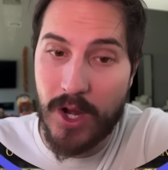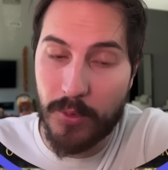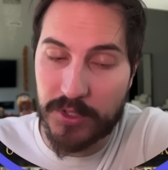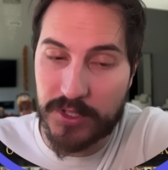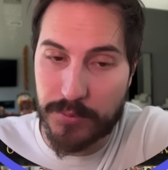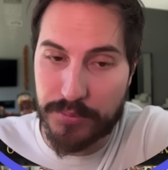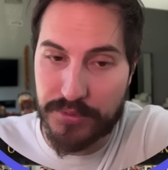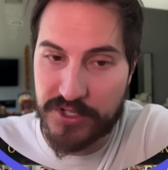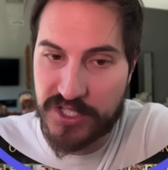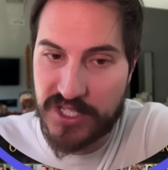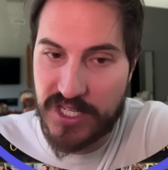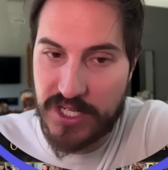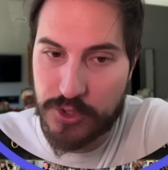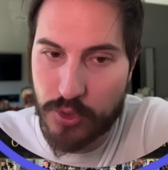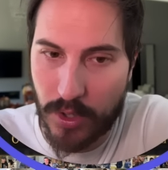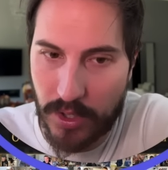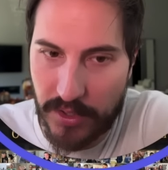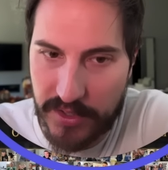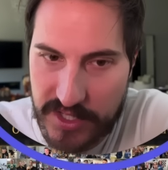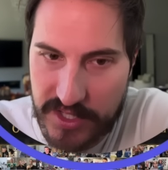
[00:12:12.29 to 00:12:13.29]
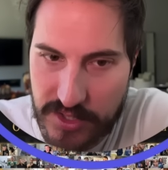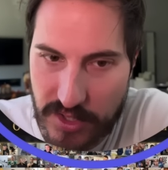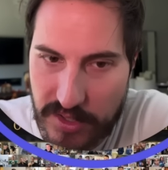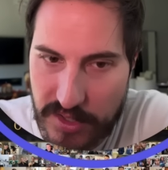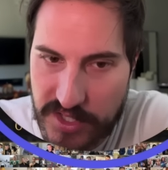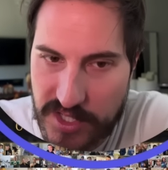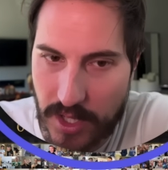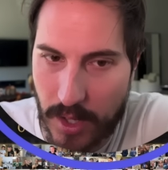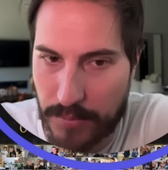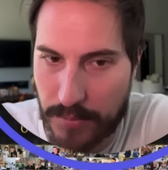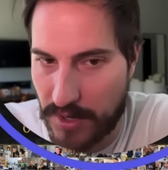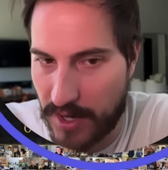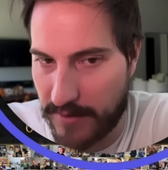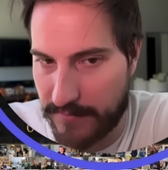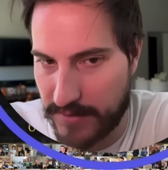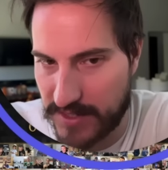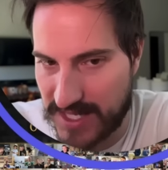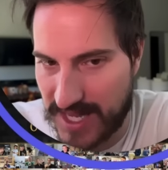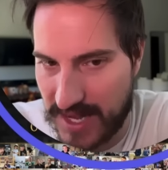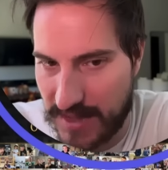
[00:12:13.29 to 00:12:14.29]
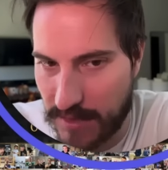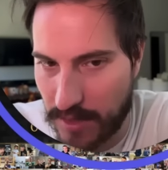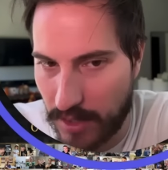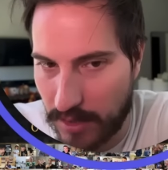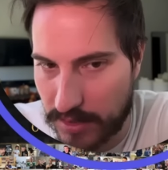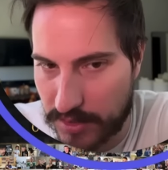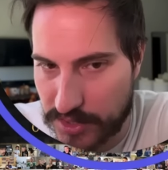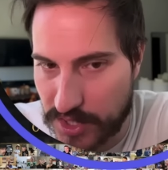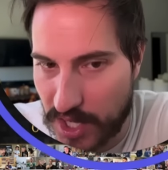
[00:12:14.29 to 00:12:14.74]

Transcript: with the prestige quality, so they'll sell a product for $10